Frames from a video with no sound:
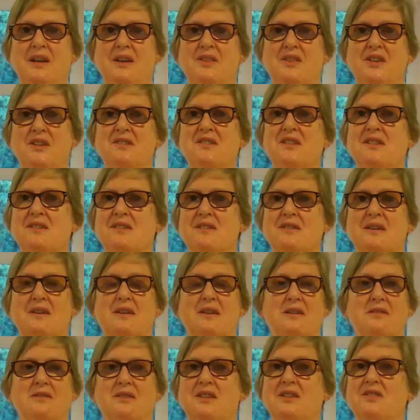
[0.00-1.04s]
This is
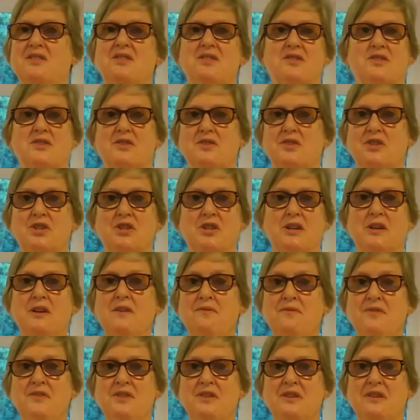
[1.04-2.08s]
a
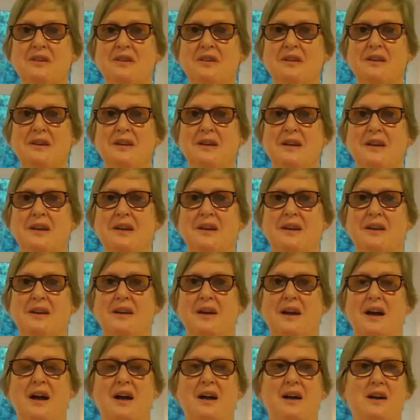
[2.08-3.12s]
shift.
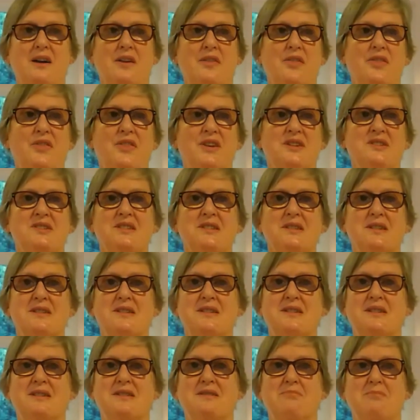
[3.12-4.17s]

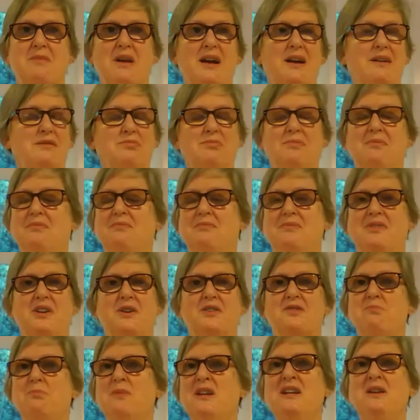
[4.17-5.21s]

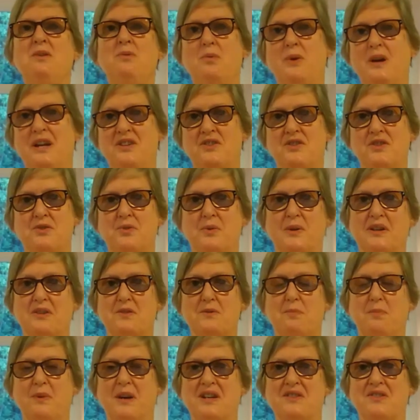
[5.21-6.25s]
There are many ways to
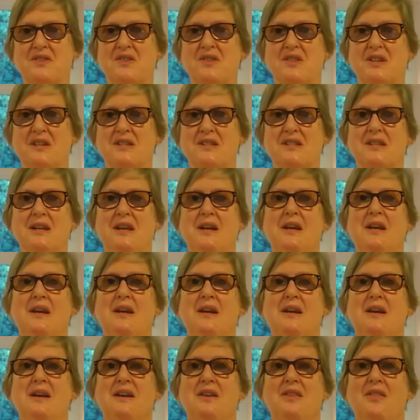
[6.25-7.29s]
express this.
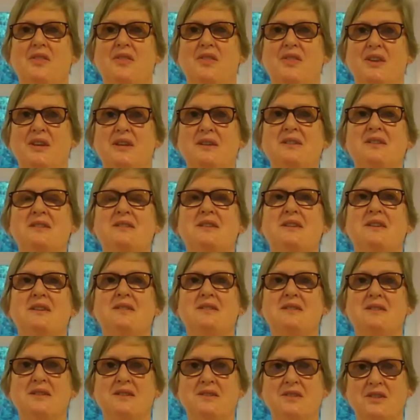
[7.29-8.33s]
This
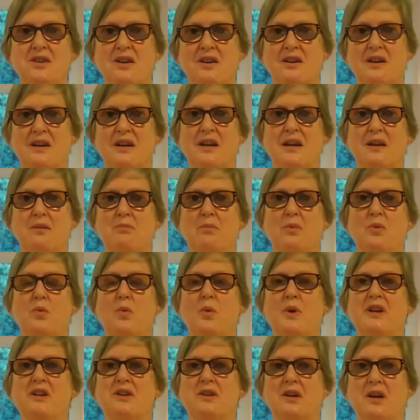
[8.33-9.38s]
is the time
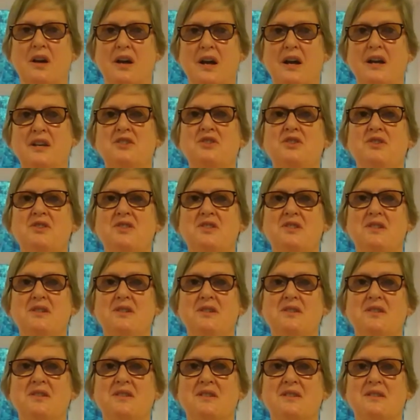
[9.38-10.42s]
when
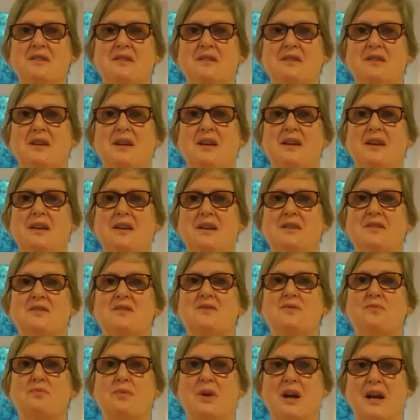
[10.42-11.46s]
consciousness
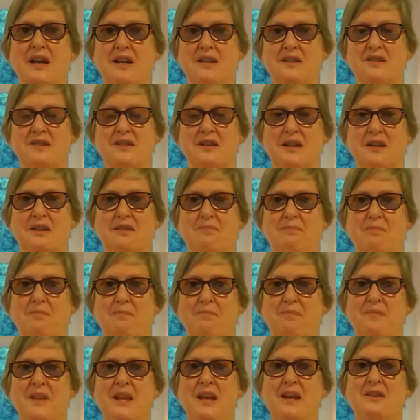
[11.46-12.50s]
is rising.
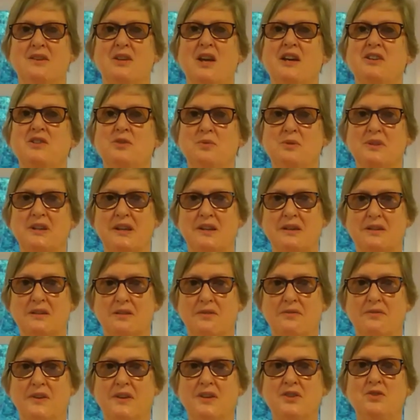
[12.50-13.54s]
Not only
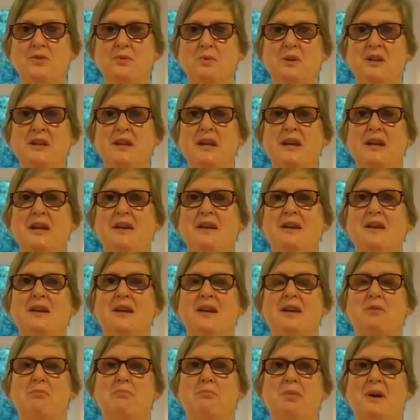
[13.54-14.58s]
individually,
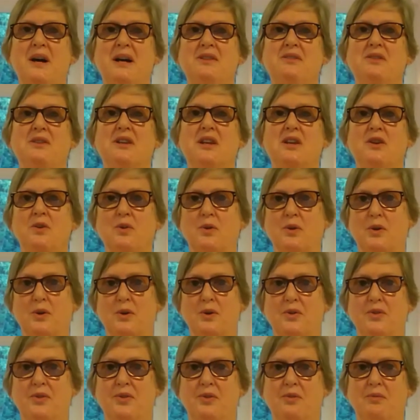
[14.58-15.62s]
but the
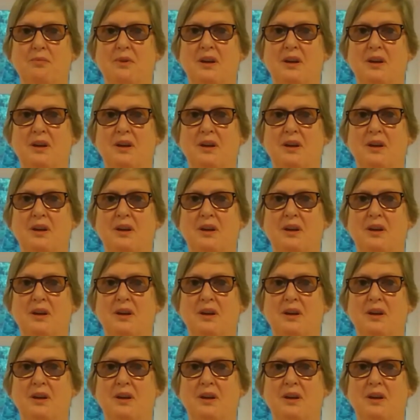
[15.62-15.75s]
earth